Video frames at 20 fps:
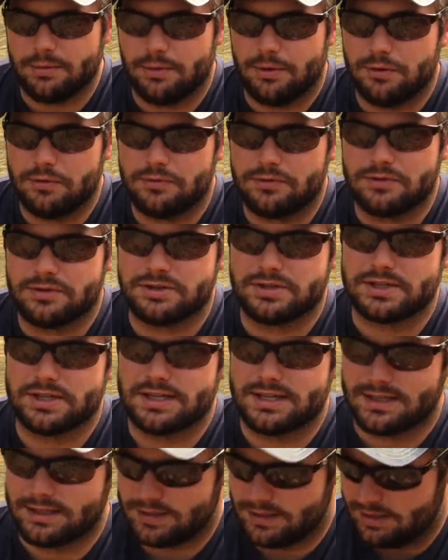Over
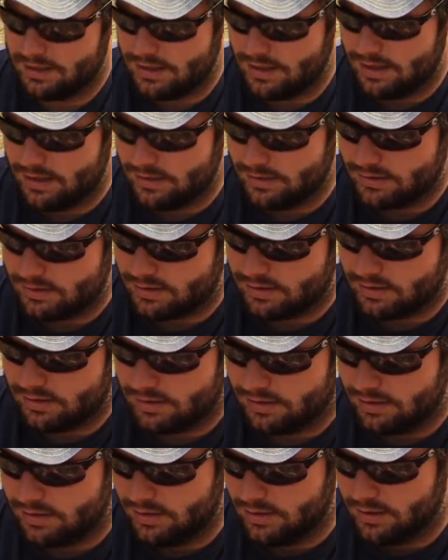Jig, and it's
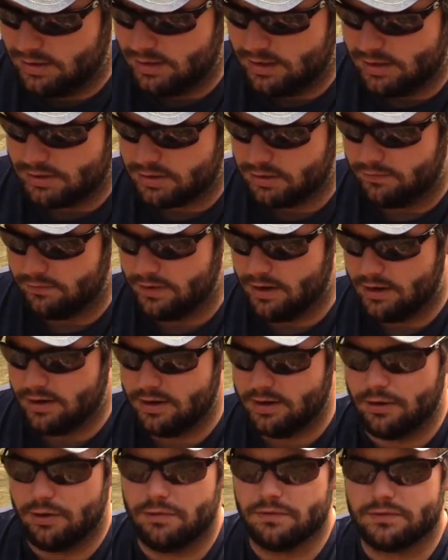a
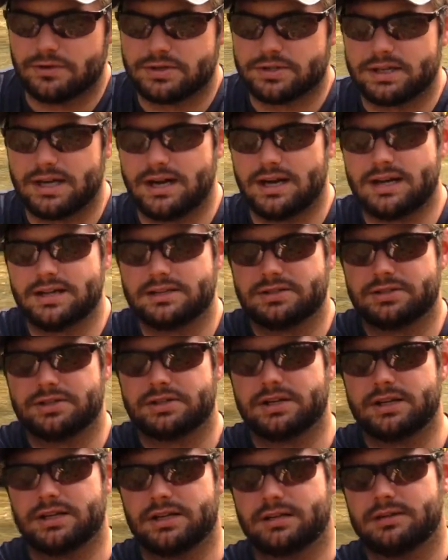very oversized
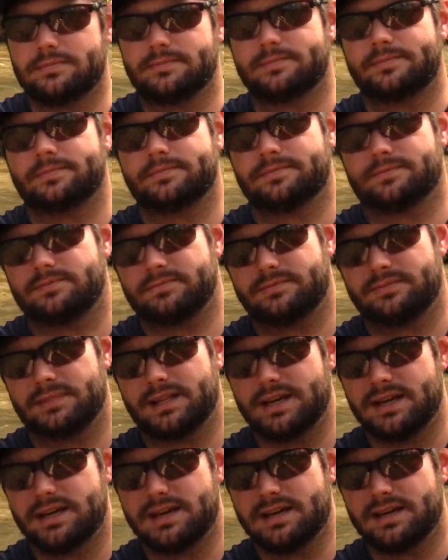jig,
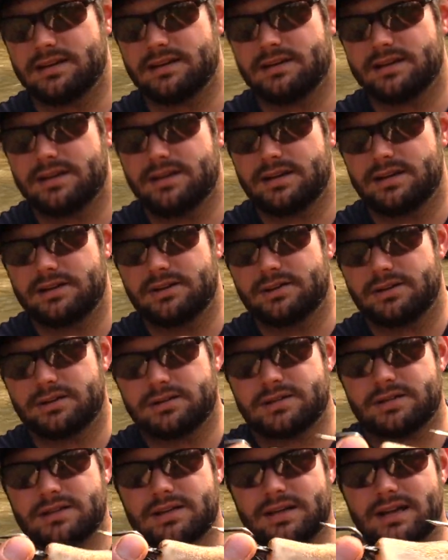and you can
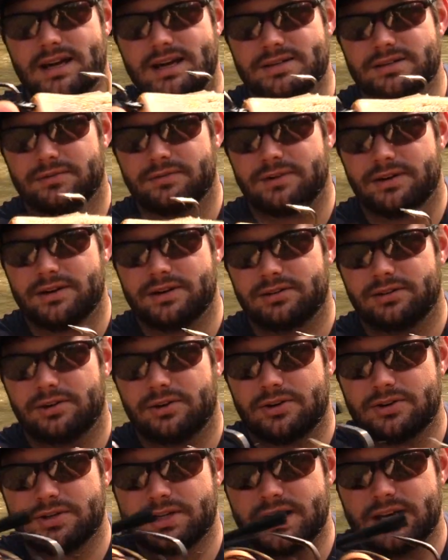see it has a very
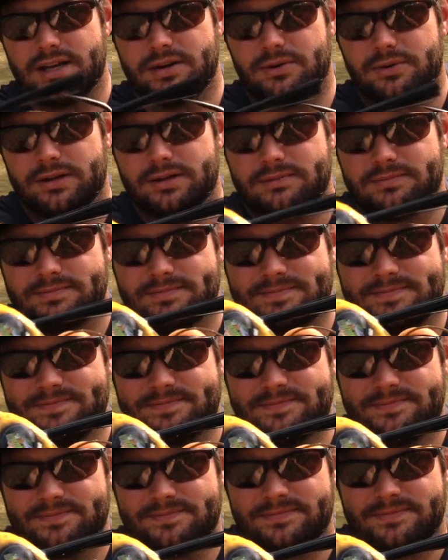large head on it.
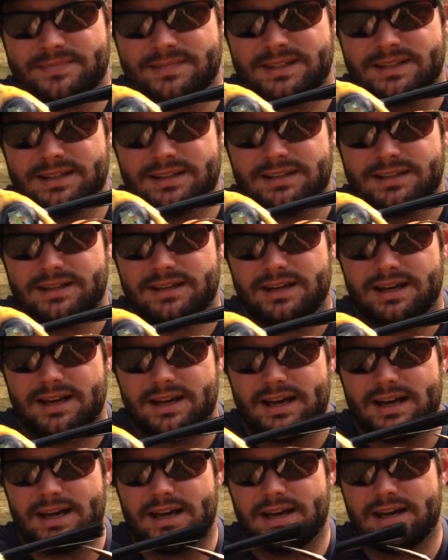
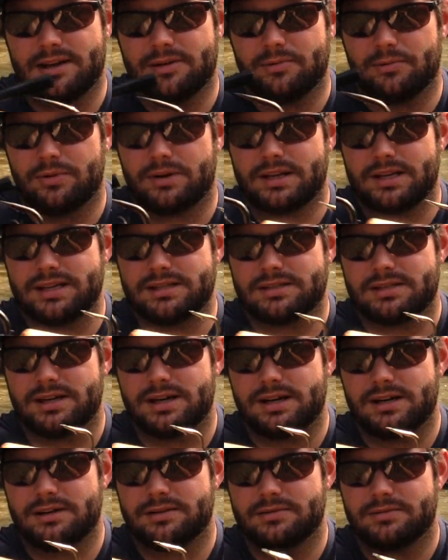And what he's
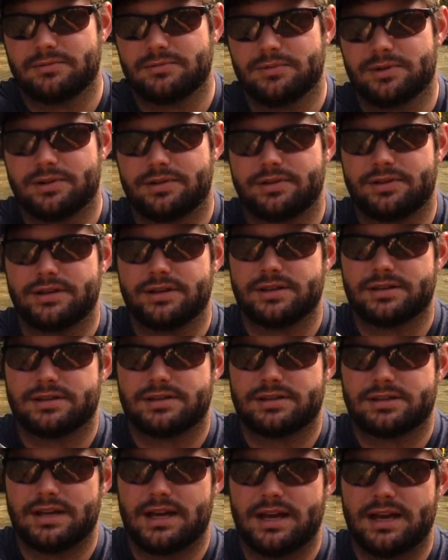done with
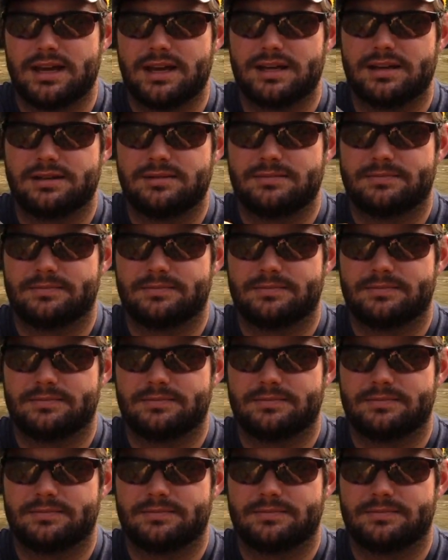this head